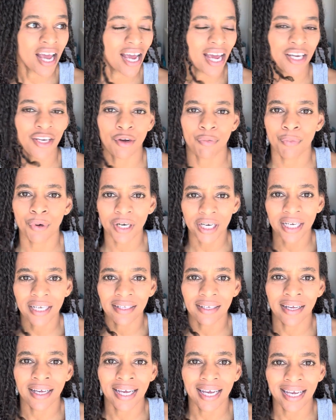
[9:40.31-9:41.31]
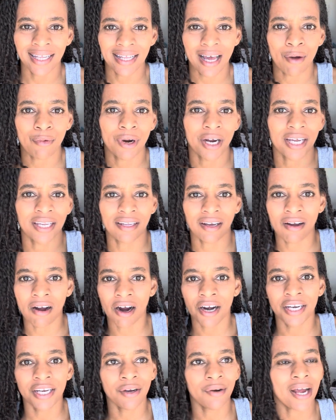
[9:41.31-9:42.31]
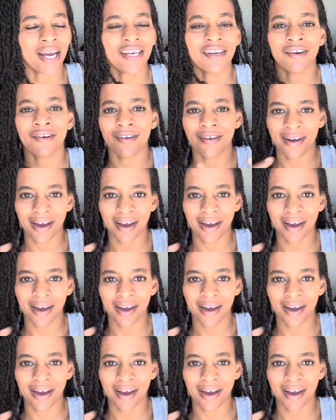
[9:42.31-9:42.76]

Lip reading: and you're putting in that work in the cardio and you're